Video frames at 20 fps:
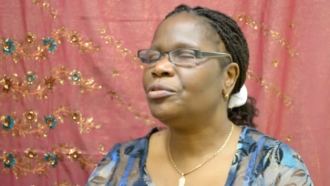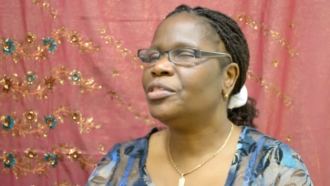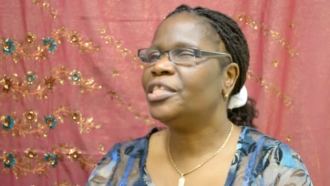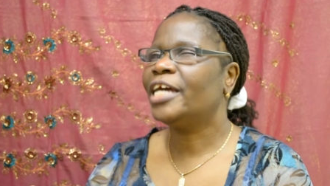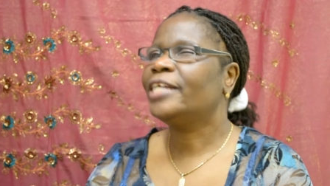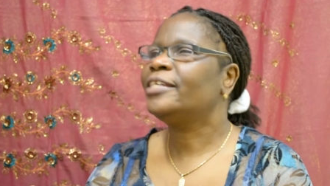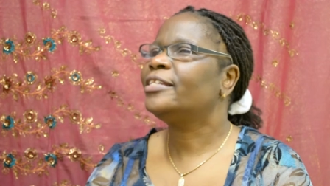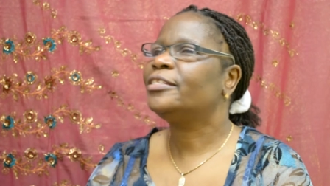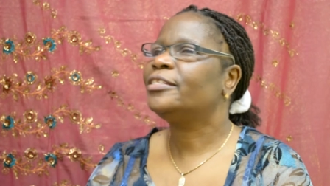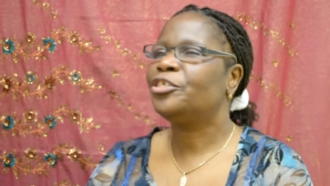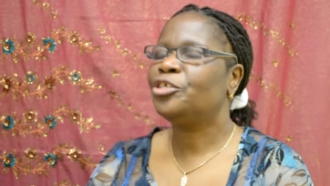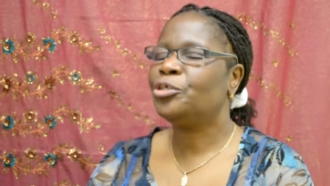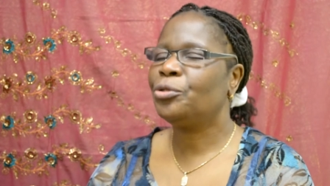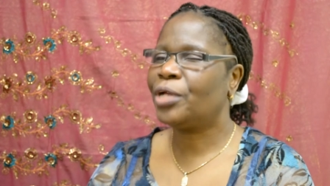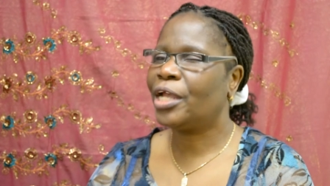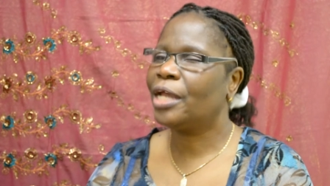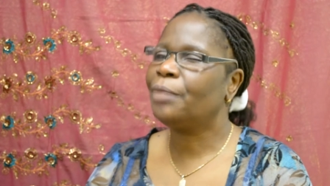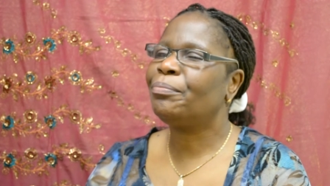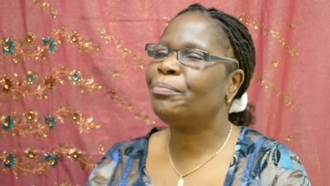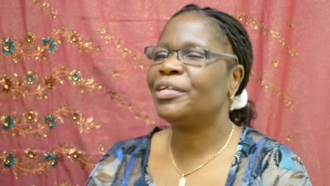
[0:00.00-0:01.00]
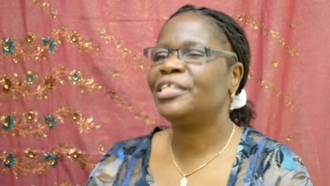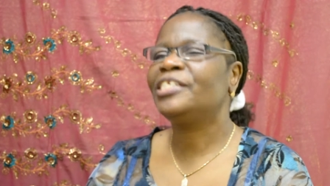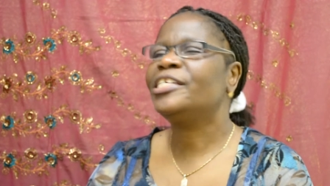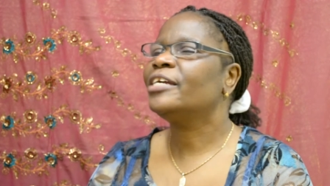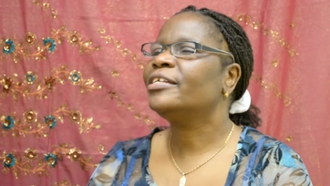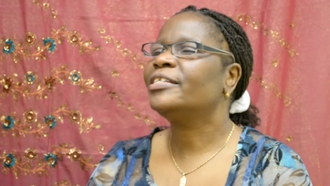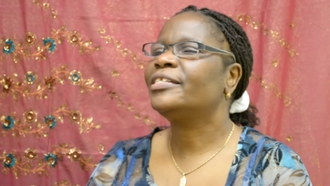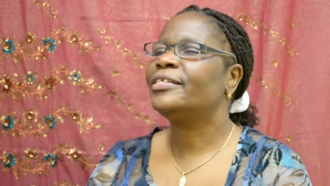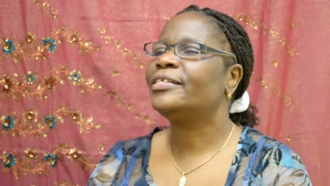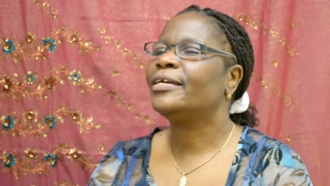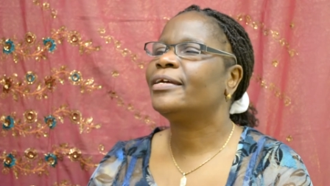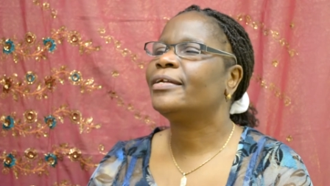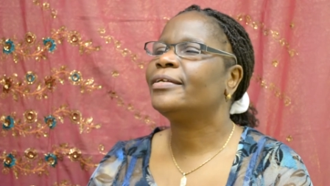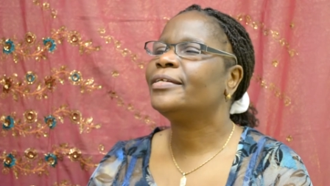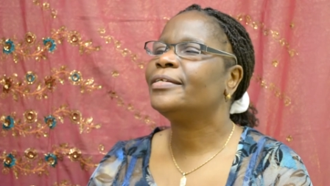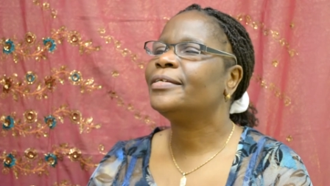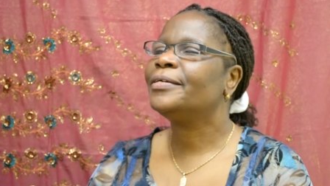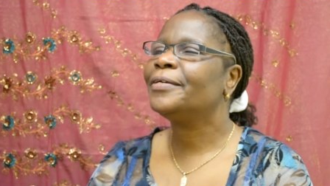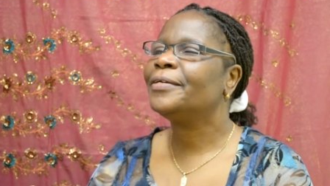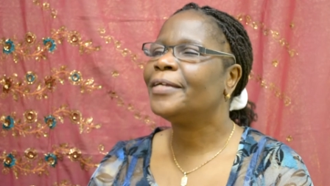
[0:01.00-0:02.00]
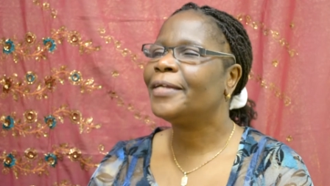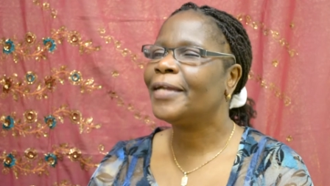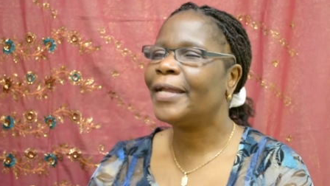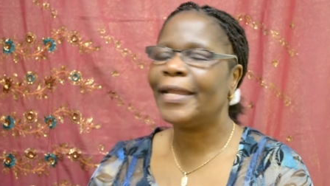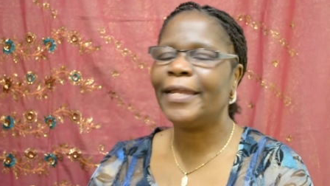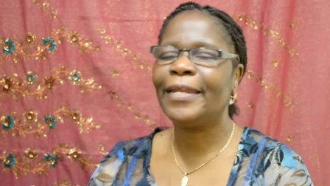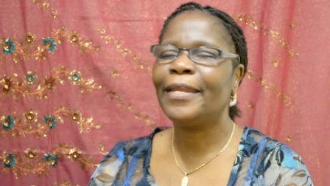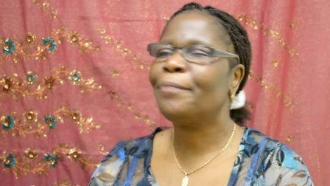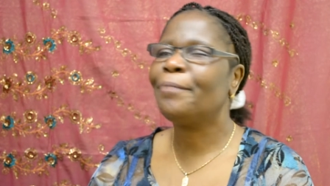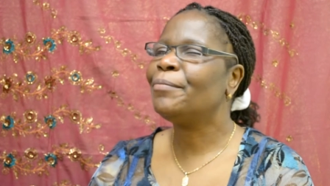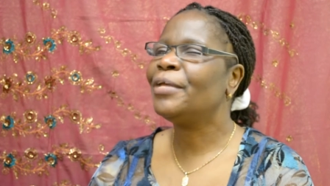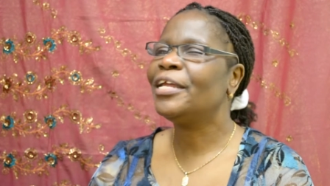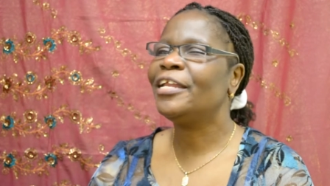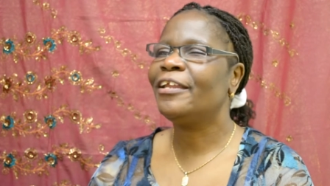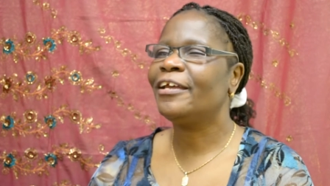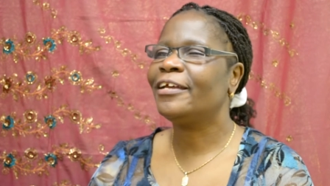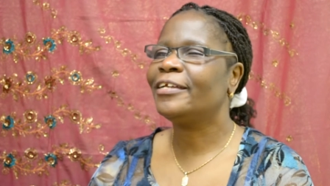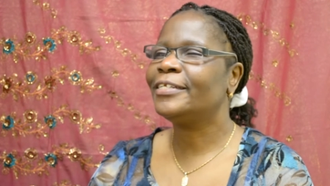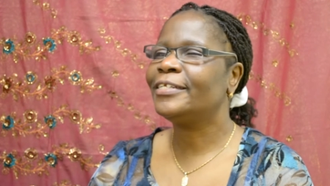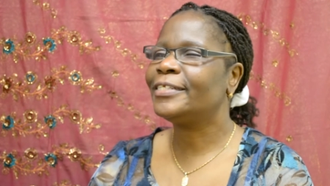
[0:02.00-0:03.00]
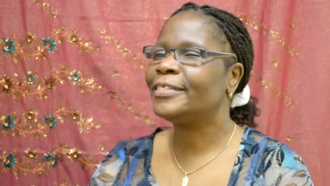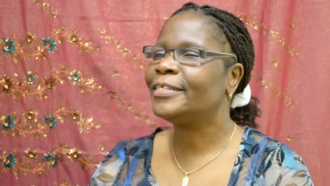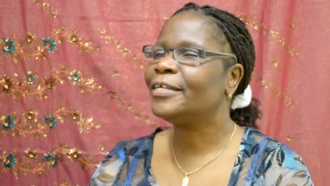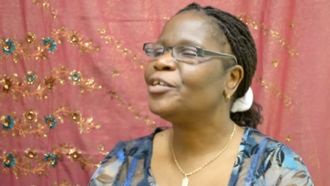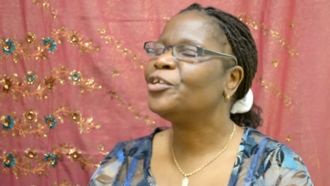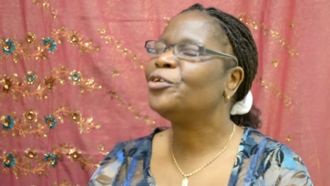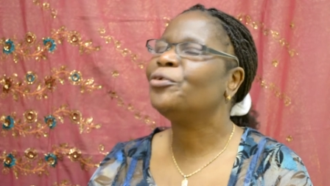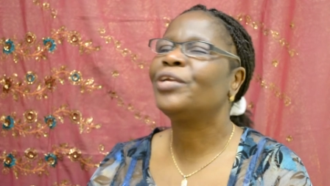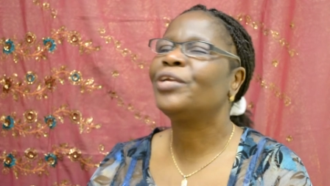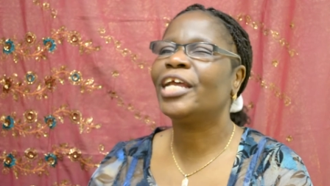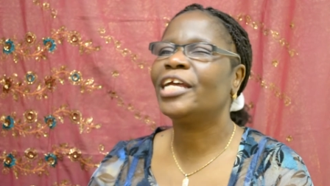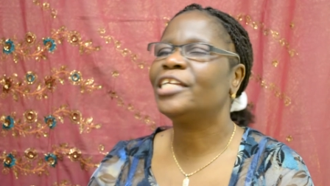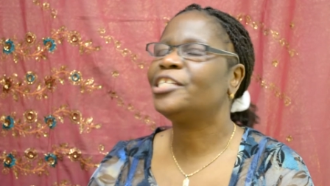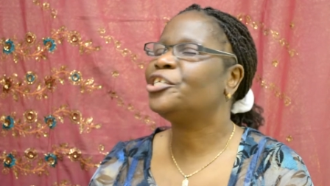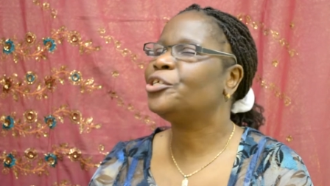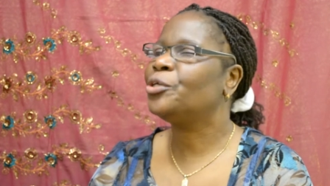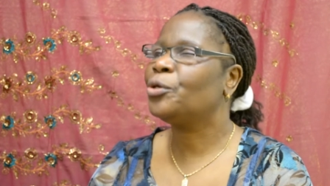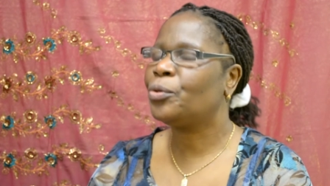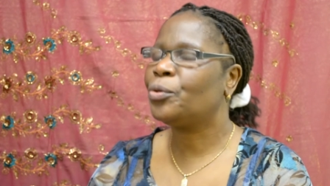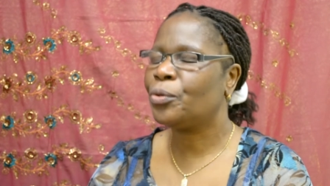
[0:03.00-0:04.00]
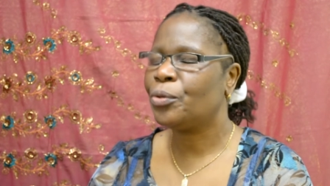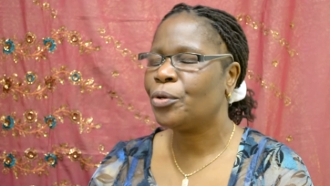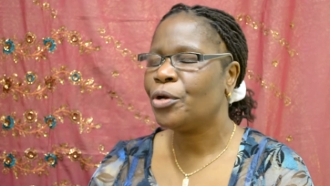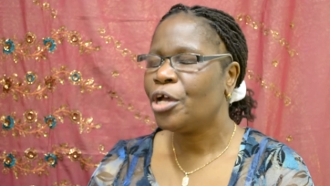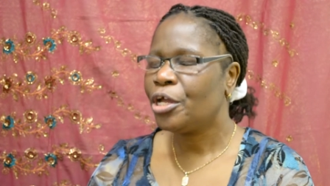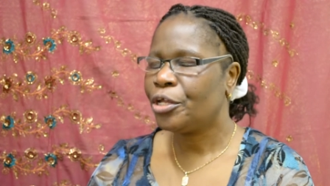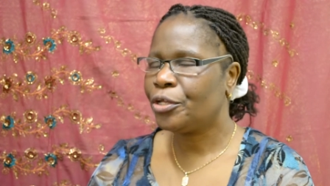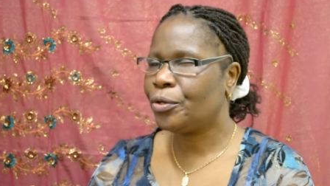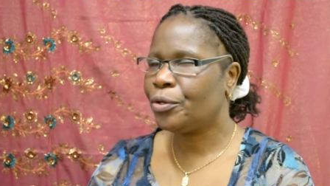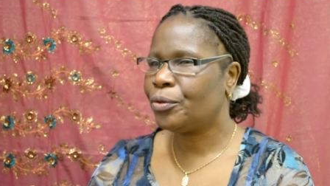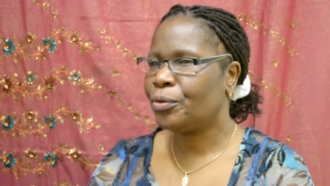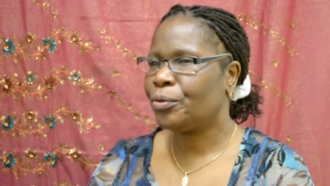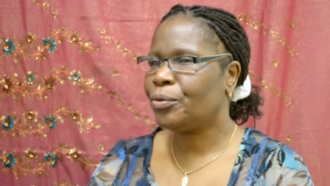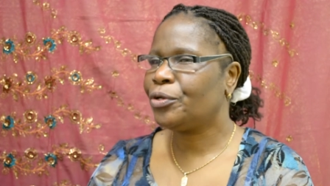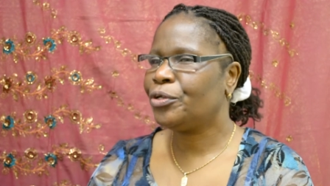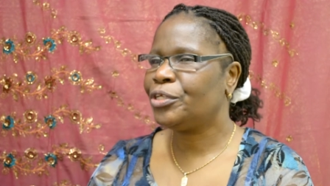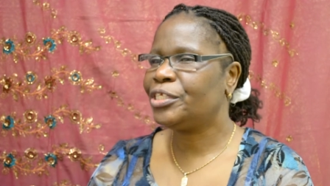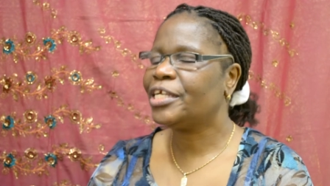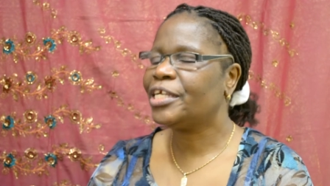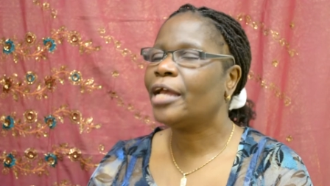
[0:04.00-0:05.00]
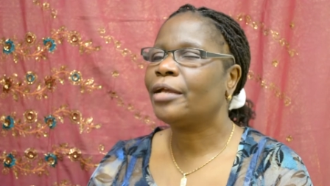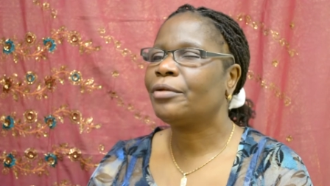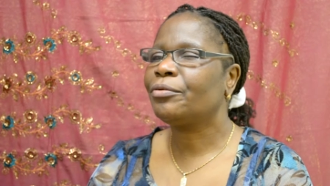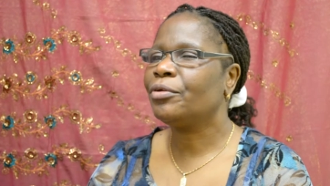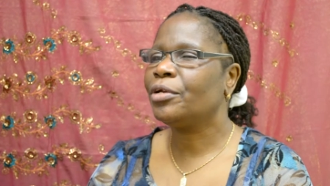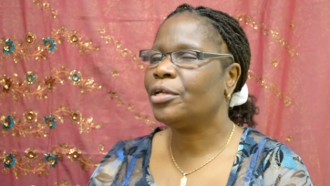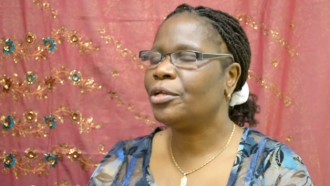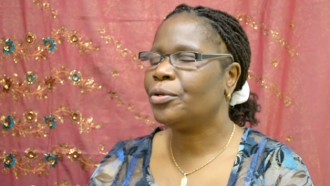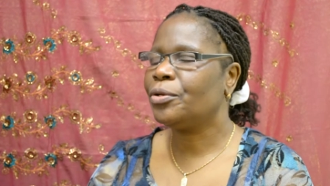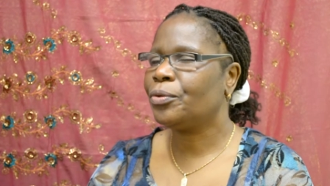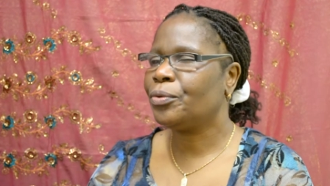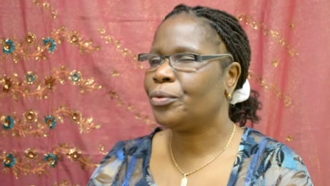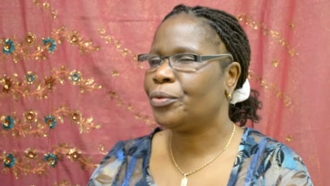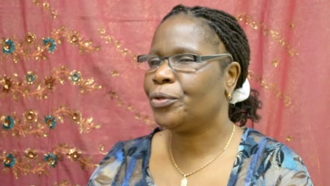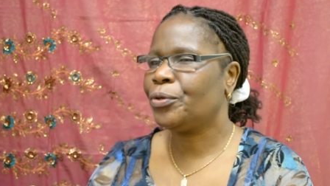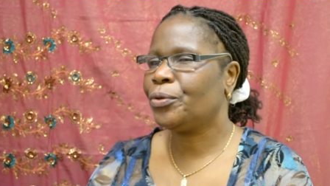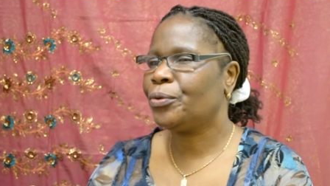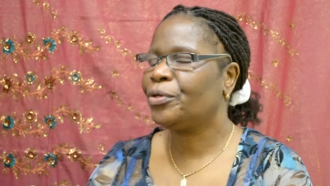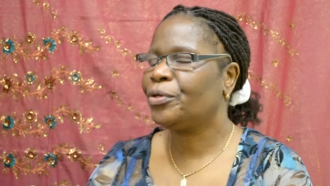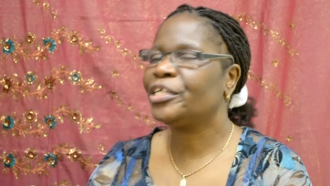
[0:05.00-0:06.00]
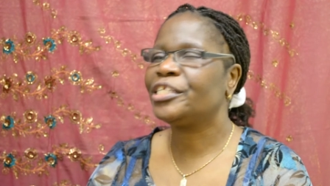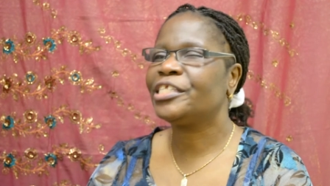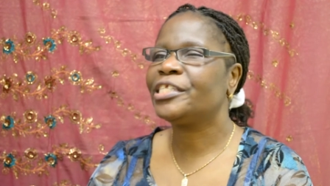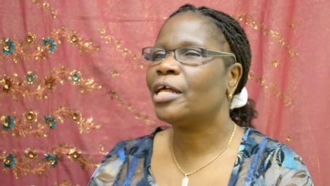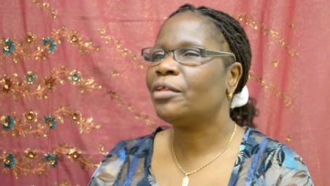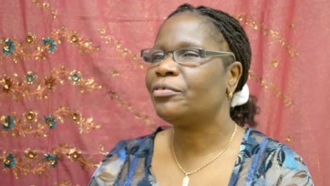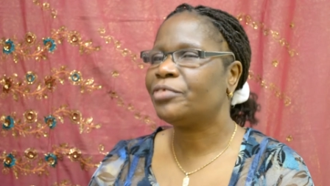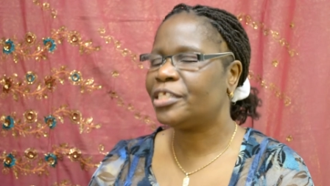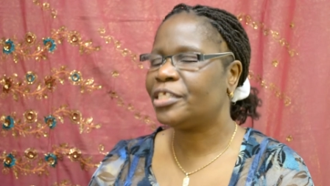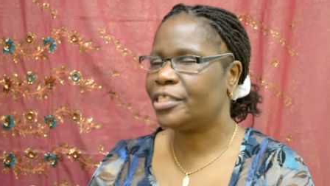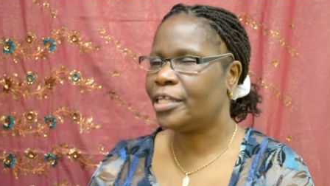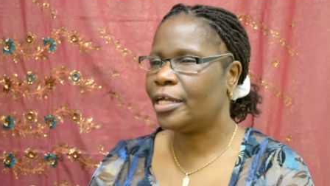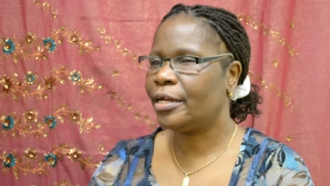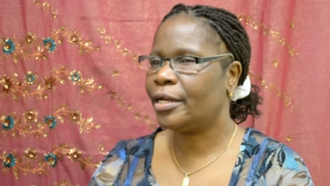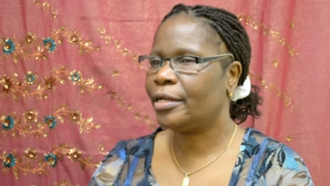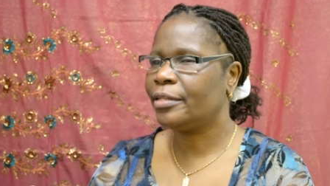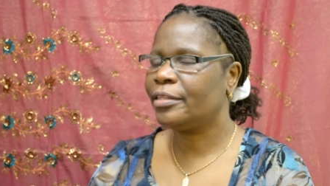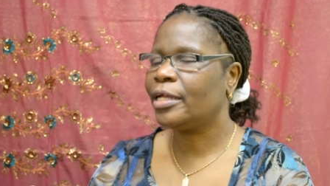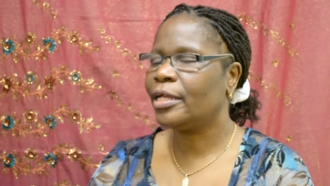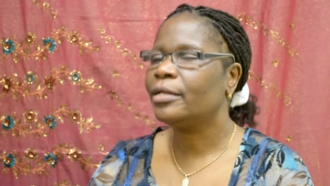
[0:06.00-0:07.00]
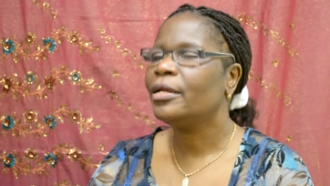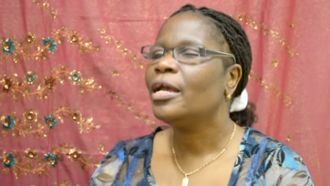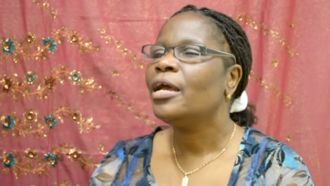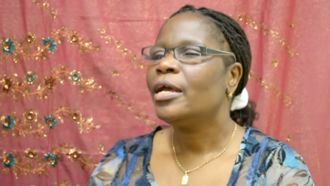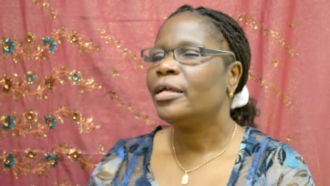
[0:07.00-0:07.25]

that you can be tested yeah. in a minute. You yeah. get your, your your your results there and then.